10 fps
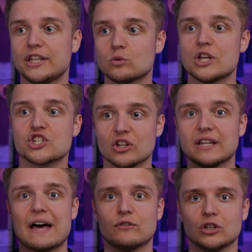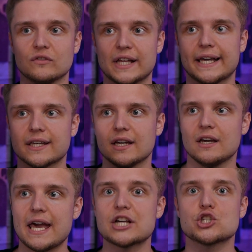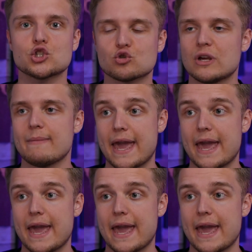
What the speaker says: he reached the level of like extreme